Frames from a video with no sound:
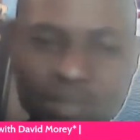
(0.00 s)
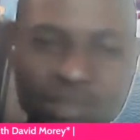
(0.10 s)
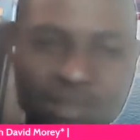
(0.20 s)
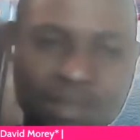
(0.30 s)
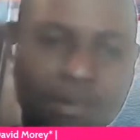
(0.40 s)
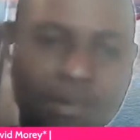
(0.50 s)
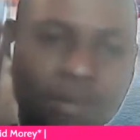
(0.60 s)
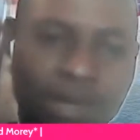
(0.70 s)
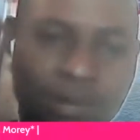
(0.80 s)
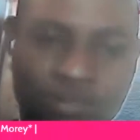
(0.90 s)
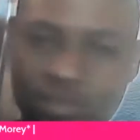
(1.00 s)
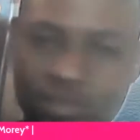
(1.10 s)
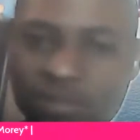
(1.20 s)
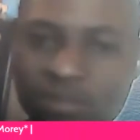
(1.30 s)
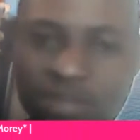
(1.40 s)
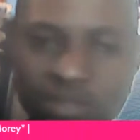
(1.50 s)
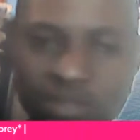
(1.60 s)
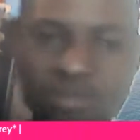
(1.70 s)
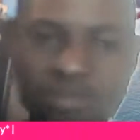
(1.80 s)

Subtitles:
It's about 1 hour, 25 minutes gone.